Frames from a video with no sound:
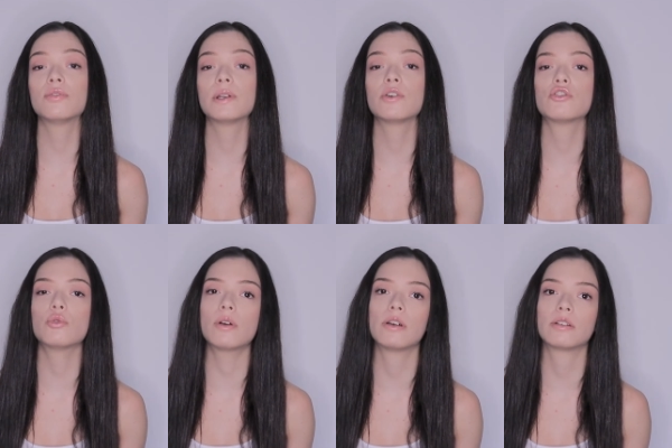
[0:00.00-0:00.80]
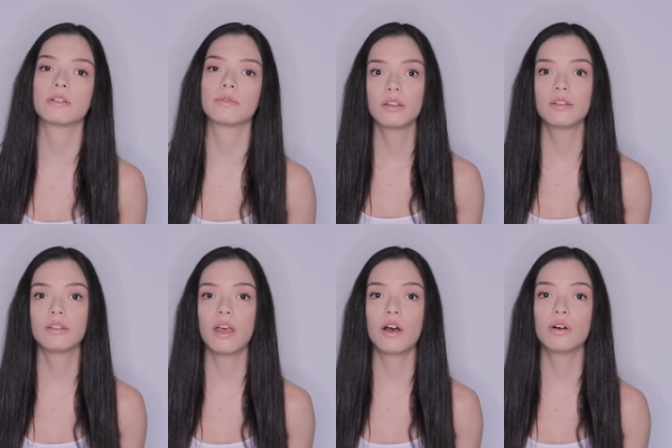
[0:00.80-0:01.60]
very short.
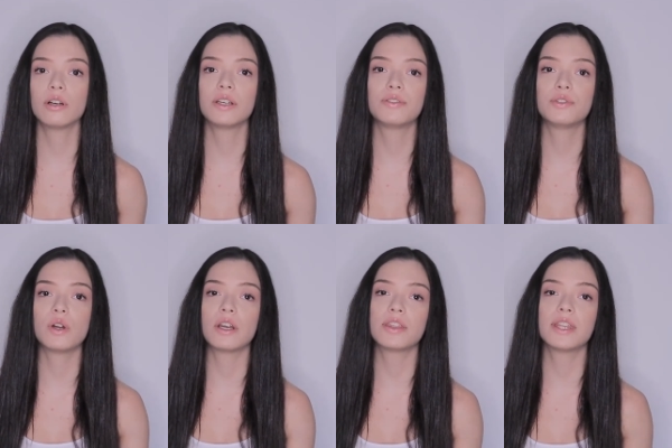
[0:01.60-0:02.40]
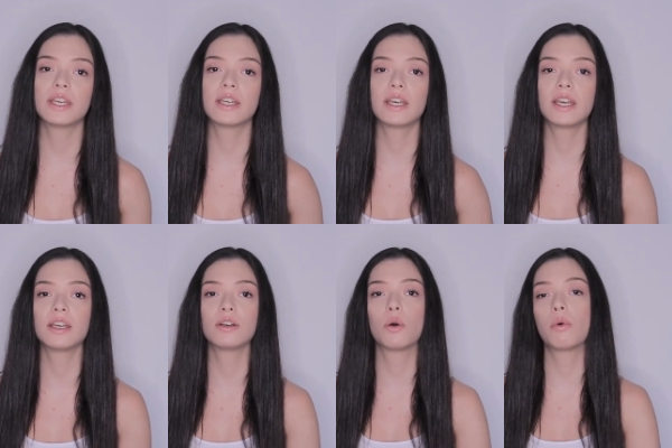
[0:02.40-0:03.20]
So if you're
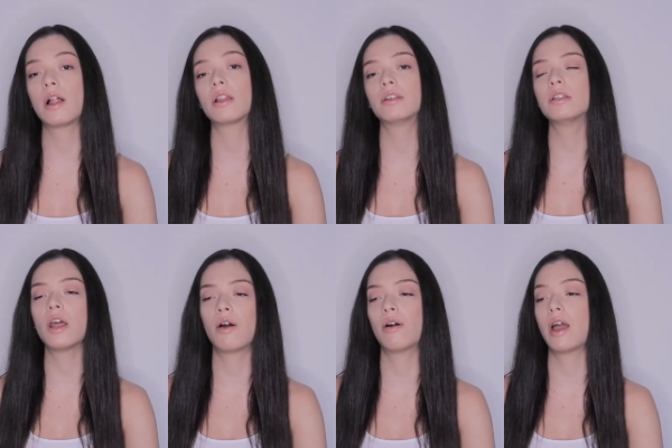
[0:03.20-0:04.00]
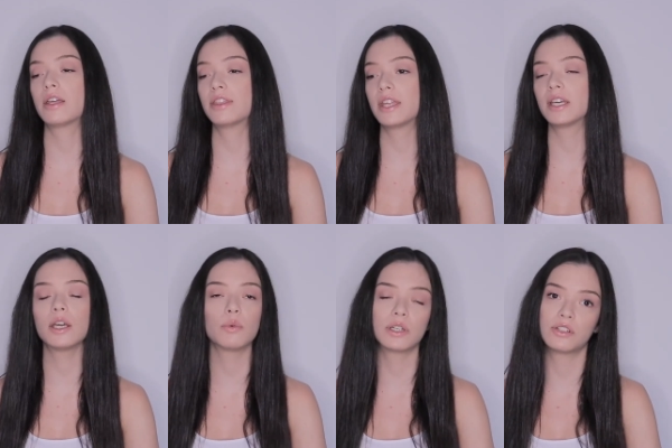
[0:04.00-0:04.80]
thinking, well, I think
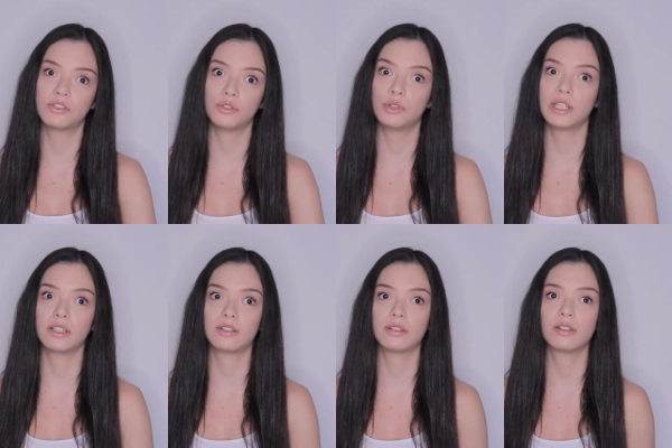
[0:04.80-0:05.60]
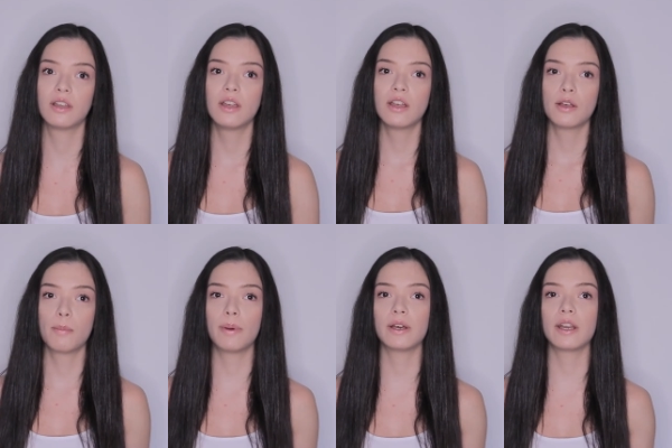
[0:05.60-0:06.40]
I want to do this,
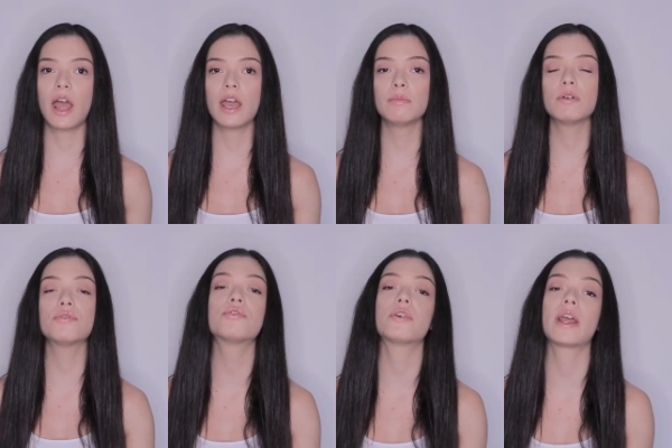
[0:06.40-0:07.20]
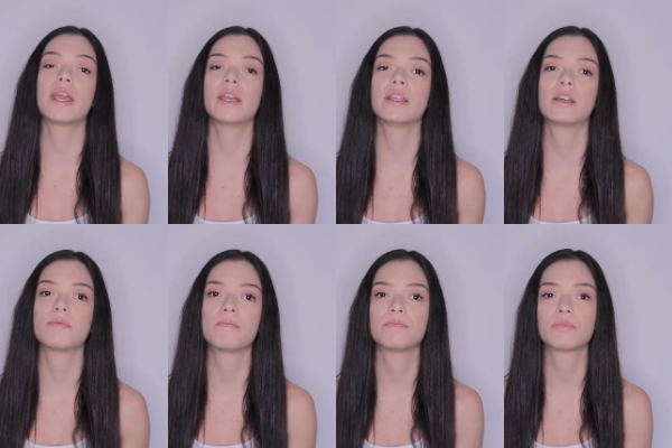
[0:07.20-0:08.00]
but I'm afraid
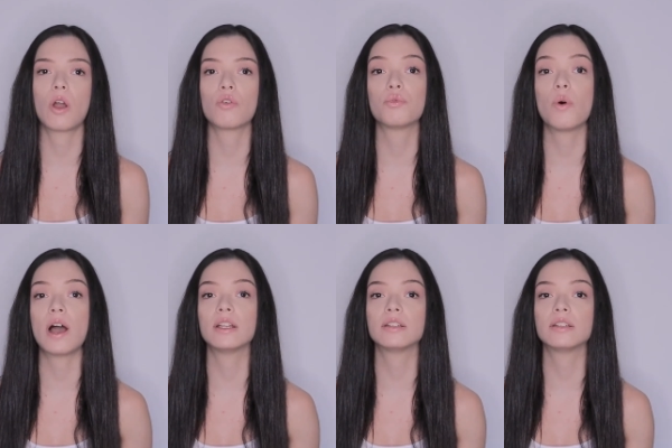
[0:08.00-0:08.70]
of what